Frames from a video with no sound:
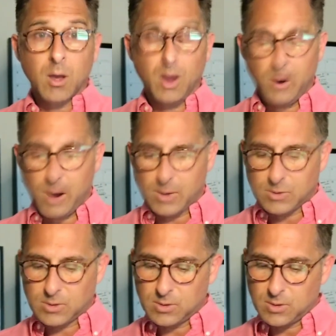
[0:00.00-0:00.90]
All right,
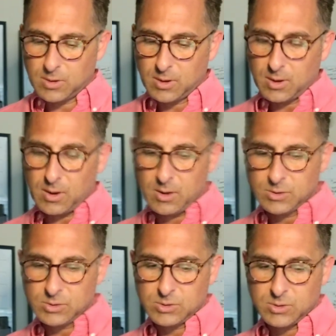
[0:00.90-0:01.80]
on
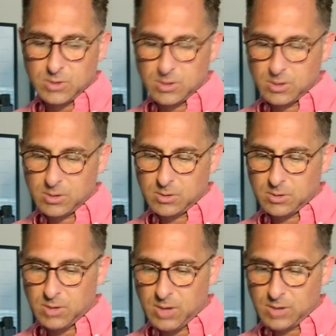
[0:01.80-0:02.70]
to the
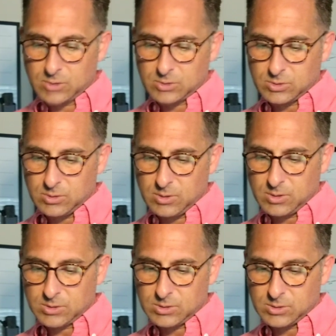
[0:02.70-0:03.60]
next.
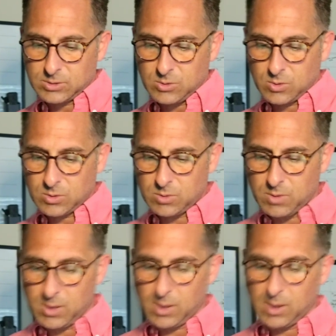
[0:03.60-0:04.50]
This is going to
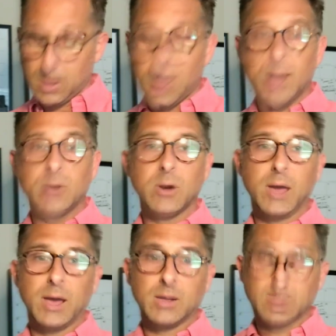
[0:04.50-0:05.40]
be
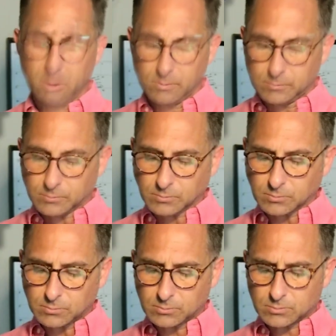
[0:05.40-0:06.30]
eiderantler.
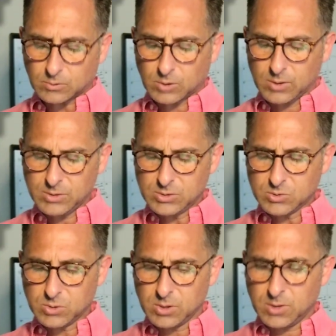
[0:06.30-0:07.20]
This is
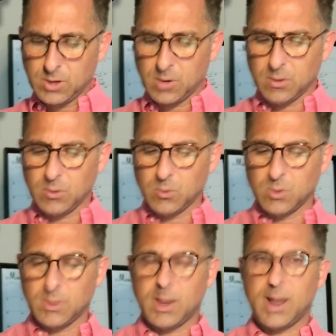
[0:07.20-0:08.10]
really the only
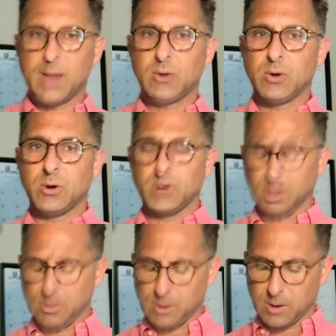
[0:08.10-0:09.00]
one that I had heard
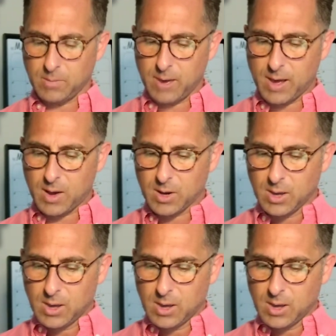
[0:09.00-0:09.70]
anything about.